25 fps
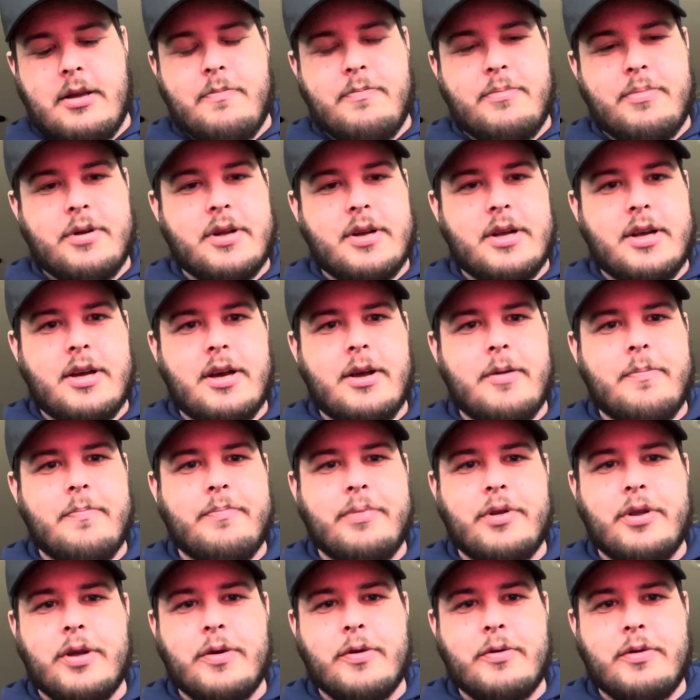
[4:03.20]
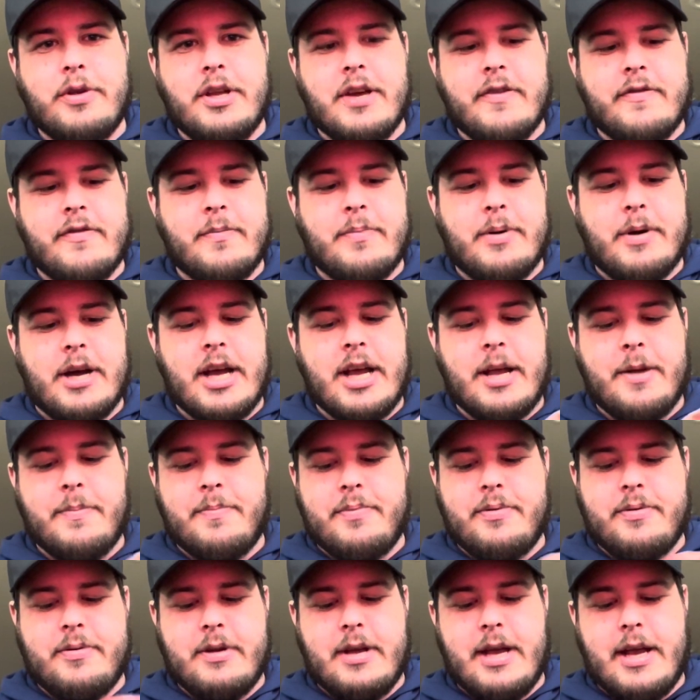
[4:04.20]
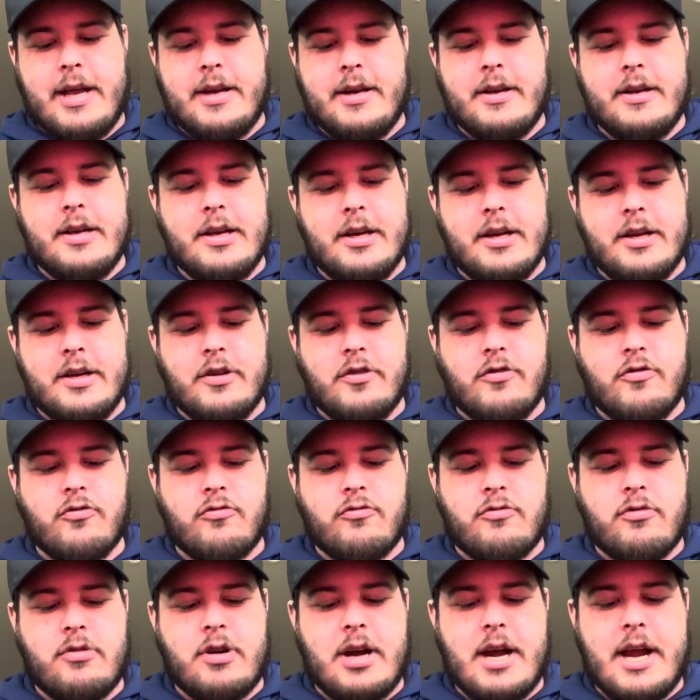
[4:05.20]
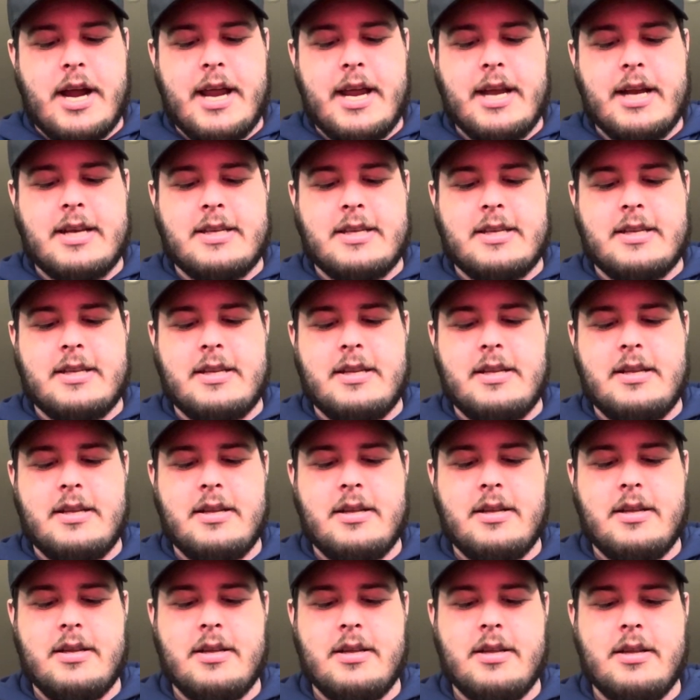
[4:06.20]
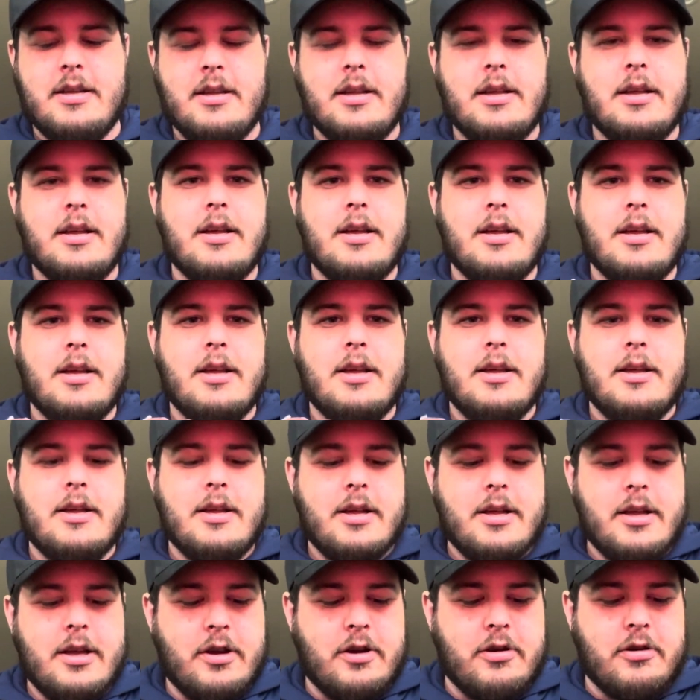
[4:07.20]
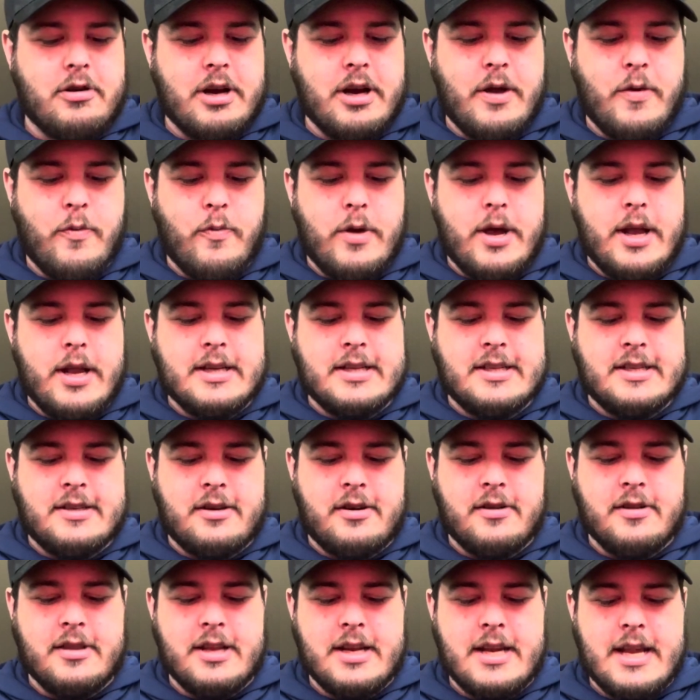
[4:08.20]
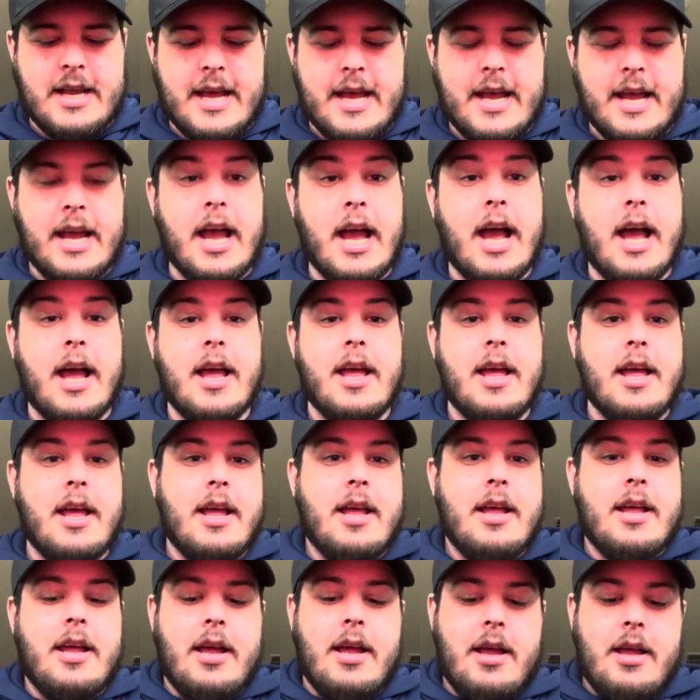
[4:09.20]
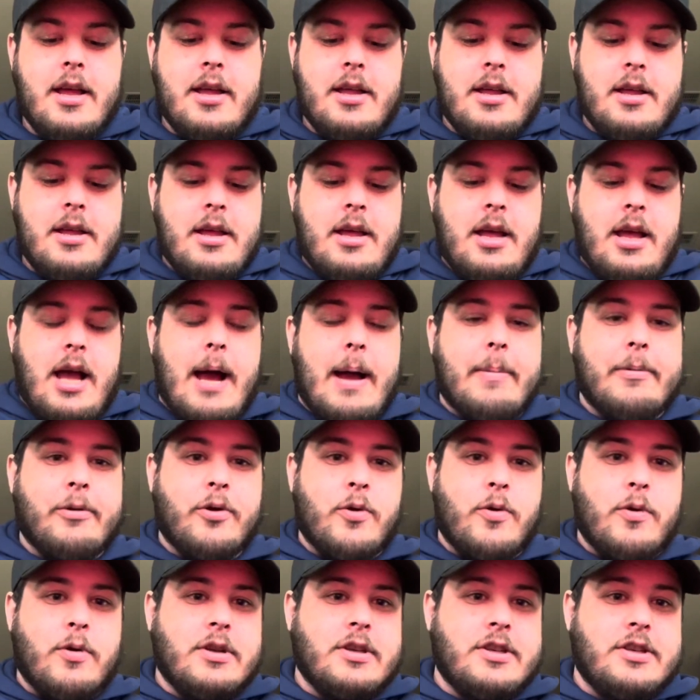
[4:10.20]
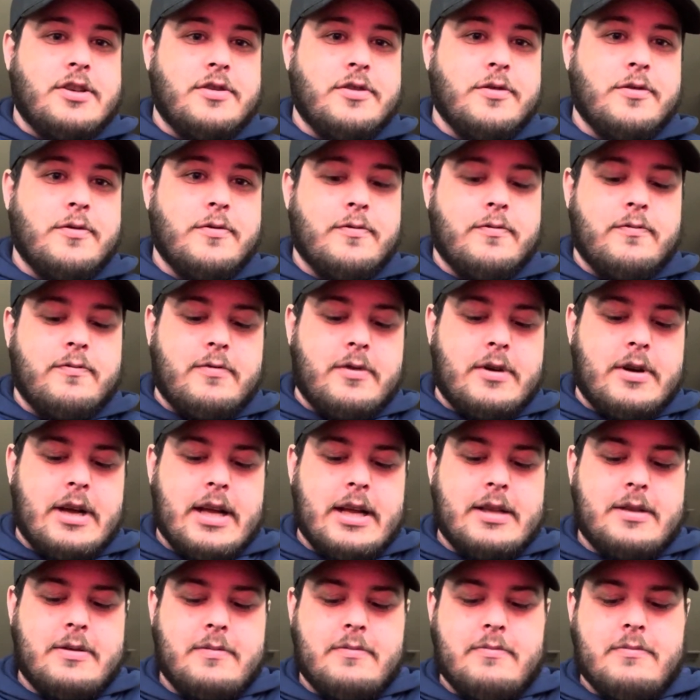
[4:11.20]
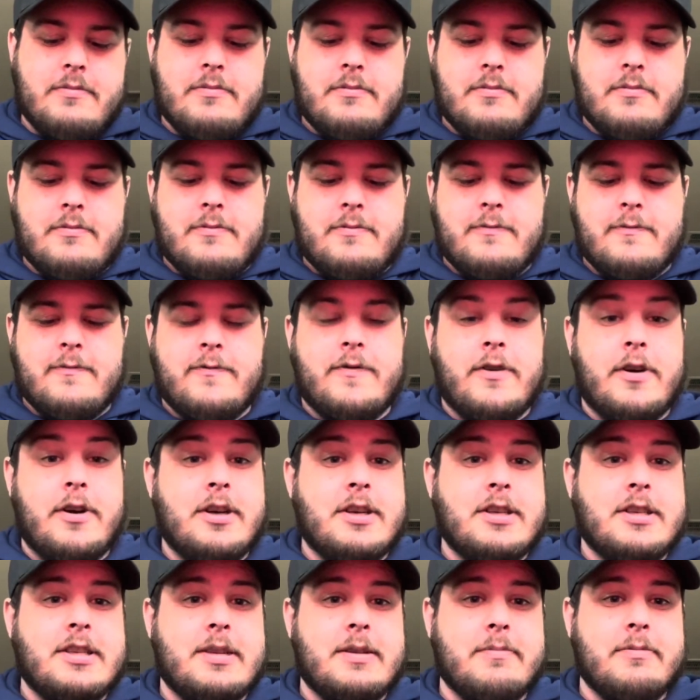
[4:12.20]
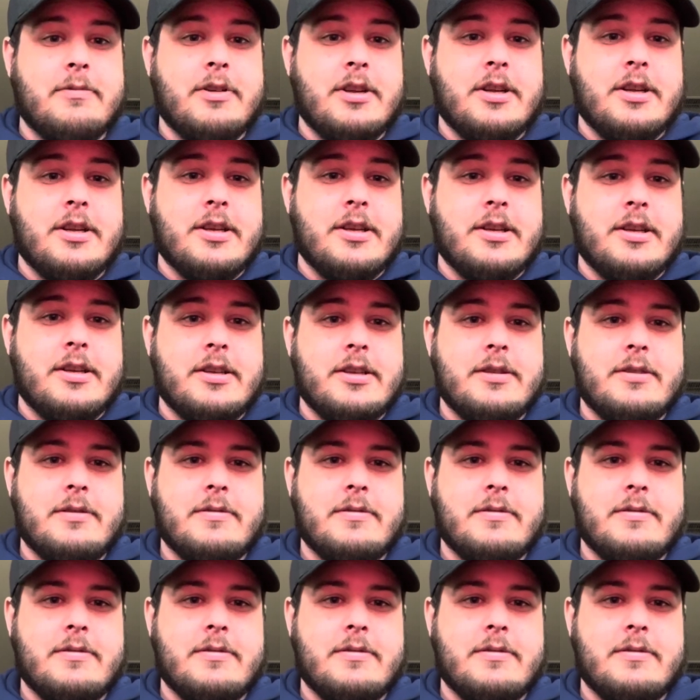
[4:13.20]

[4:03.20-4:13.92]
but a beauty of a pipe and a great, great way to start the day. I'm going to, first I'm gonna,